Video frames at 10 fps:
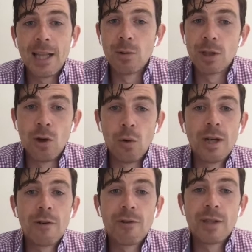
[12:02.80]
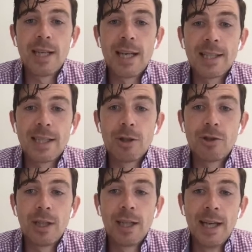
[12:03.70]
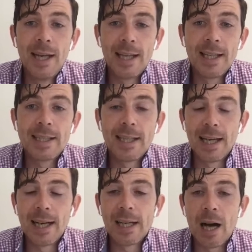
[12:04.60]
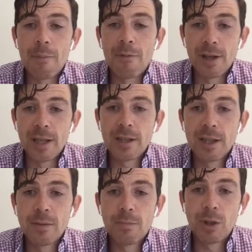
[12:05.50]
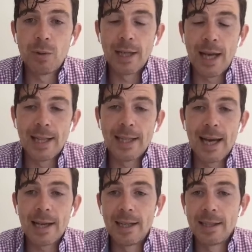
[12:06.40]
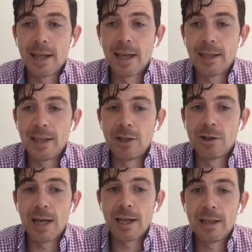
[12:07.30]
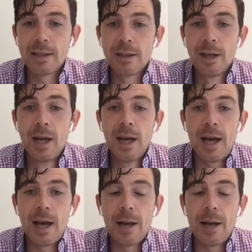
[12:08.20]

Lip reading: Again, there was no difference in asymmetry in the single leg hop for distance between healthy athletes and injured athletes.